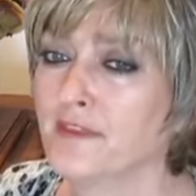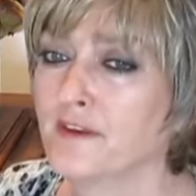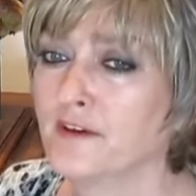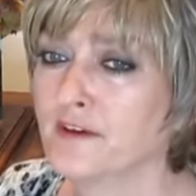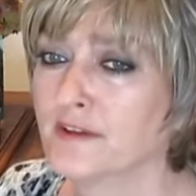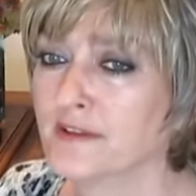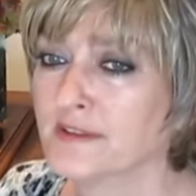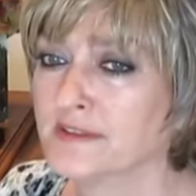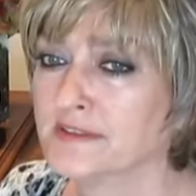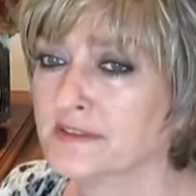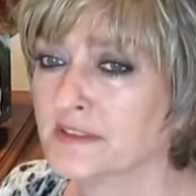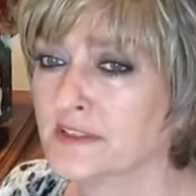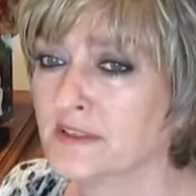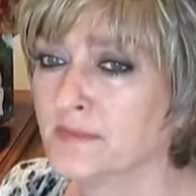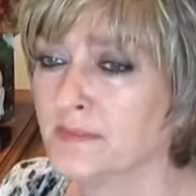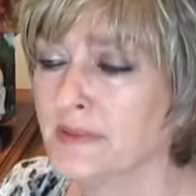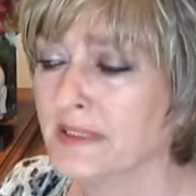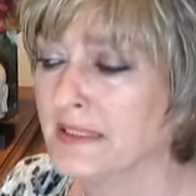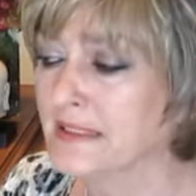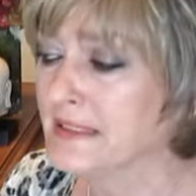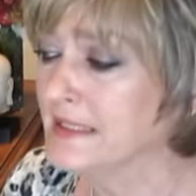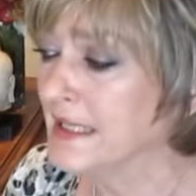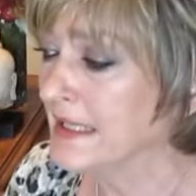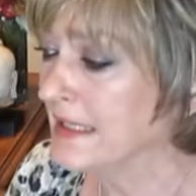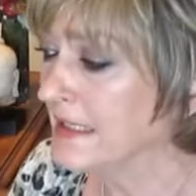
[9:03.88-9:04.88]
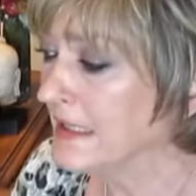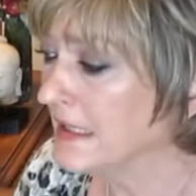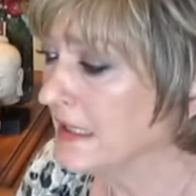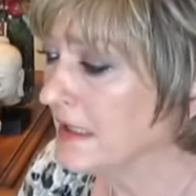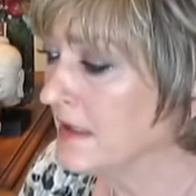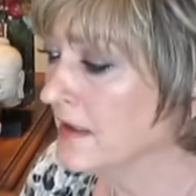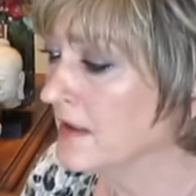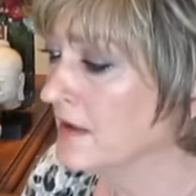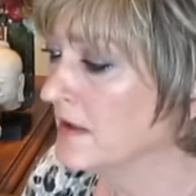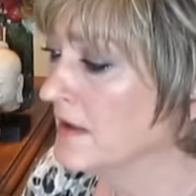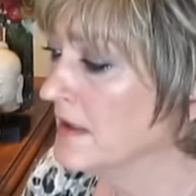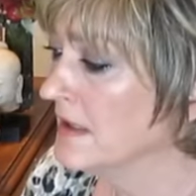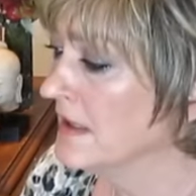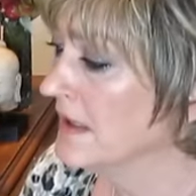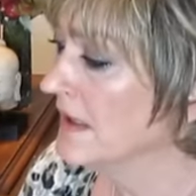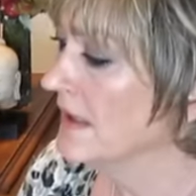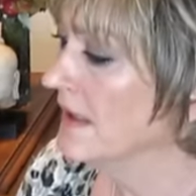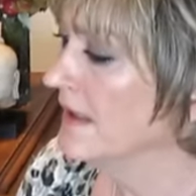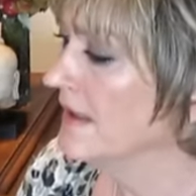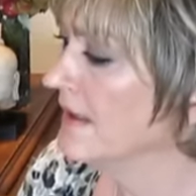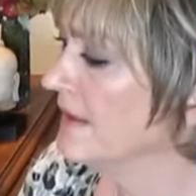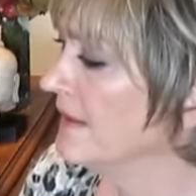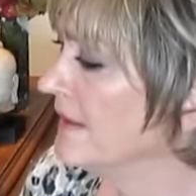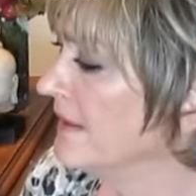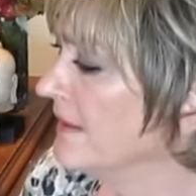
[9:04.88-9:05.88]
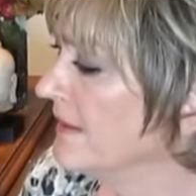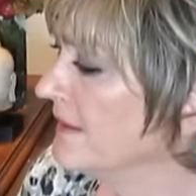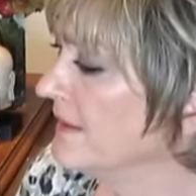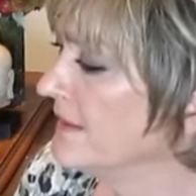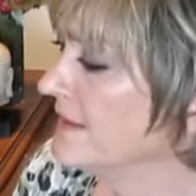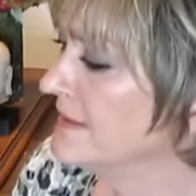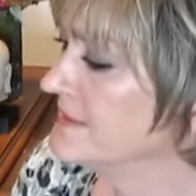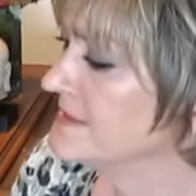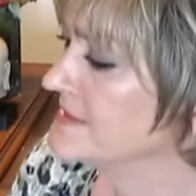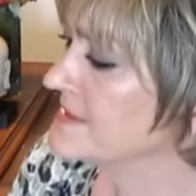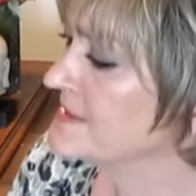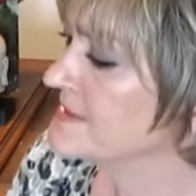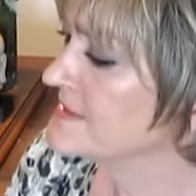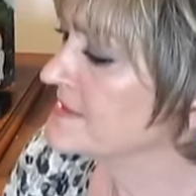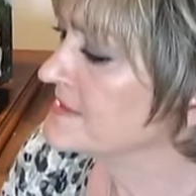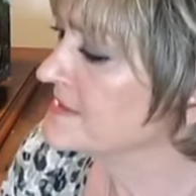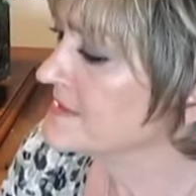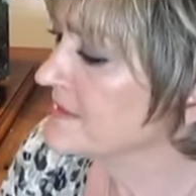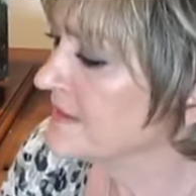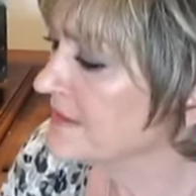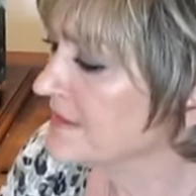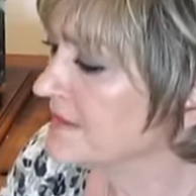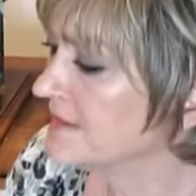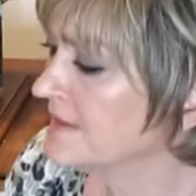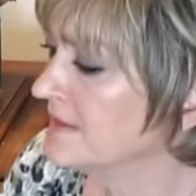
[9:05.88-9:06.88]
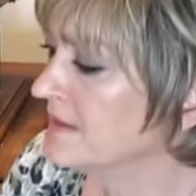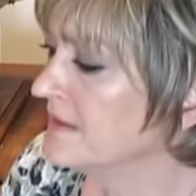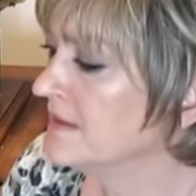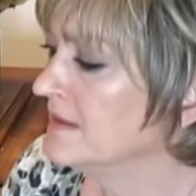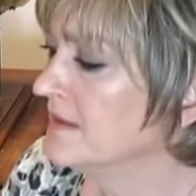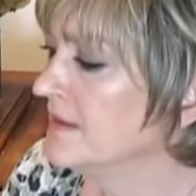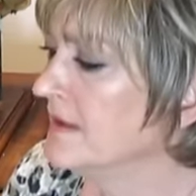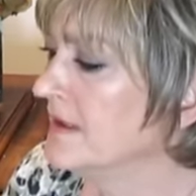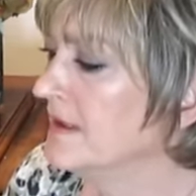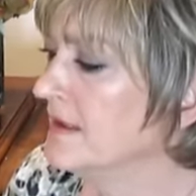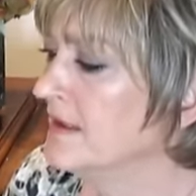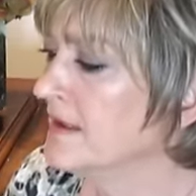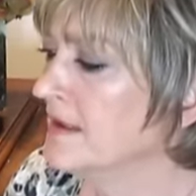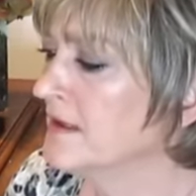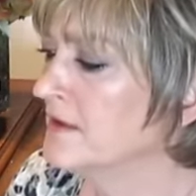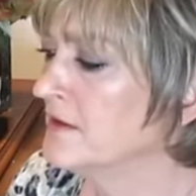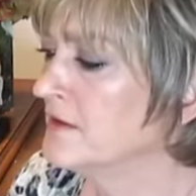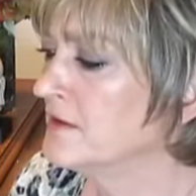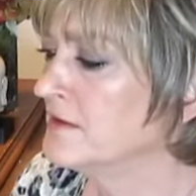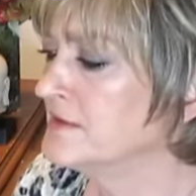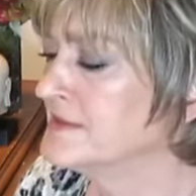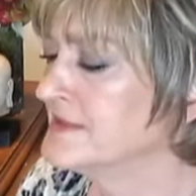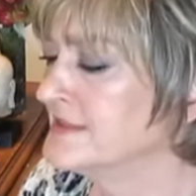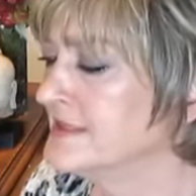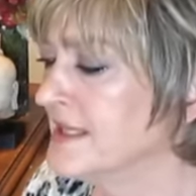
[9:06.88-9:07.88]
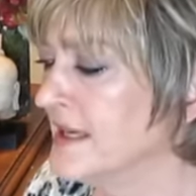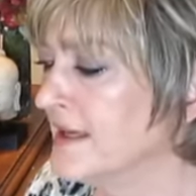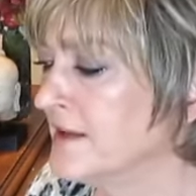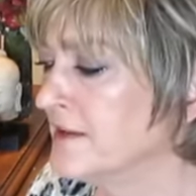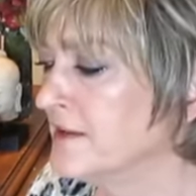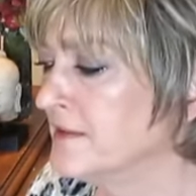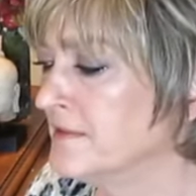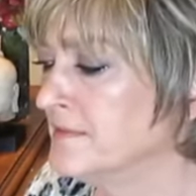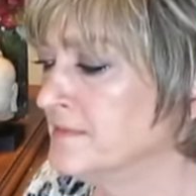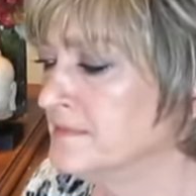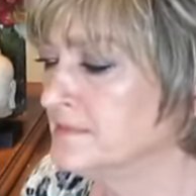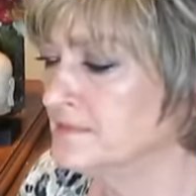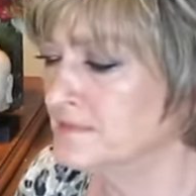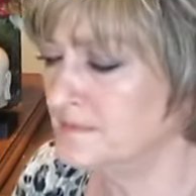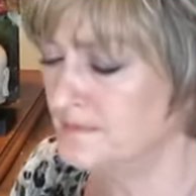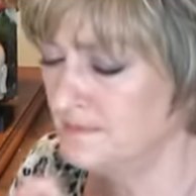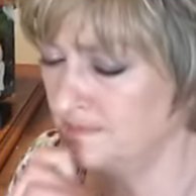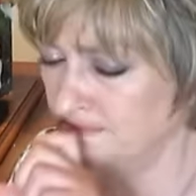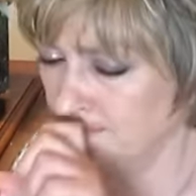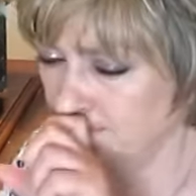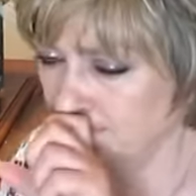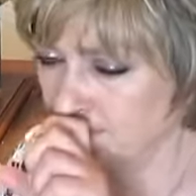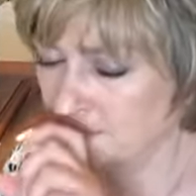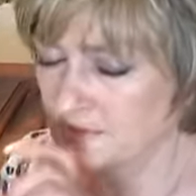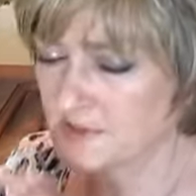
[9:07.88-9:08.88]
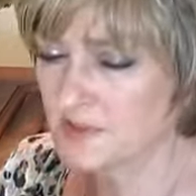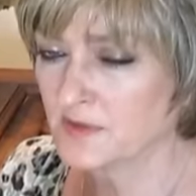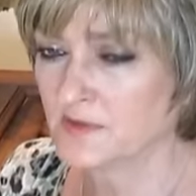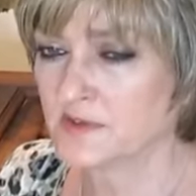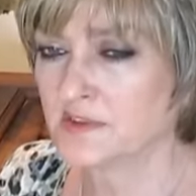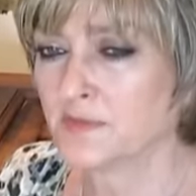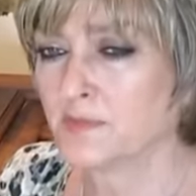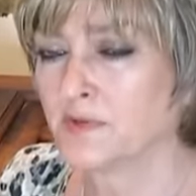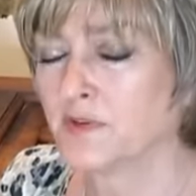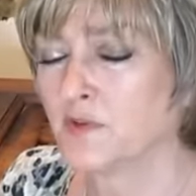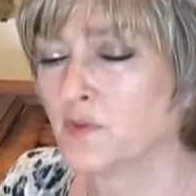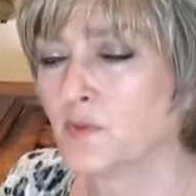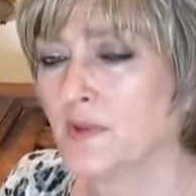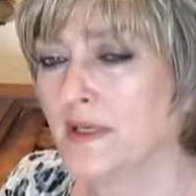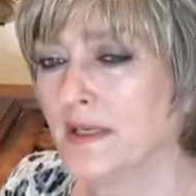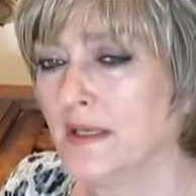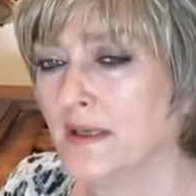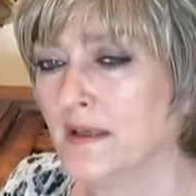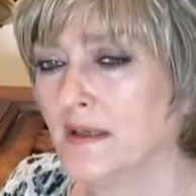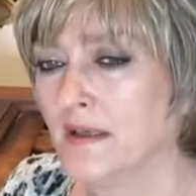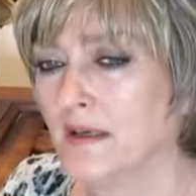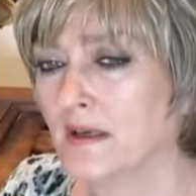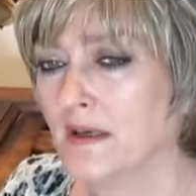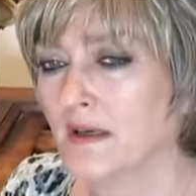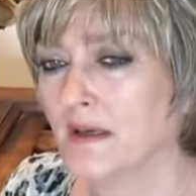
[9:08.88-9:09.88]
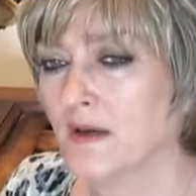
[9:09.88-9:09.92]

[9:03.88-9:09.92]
there is going to be a day here. It's the sun and your Saturn, so it's between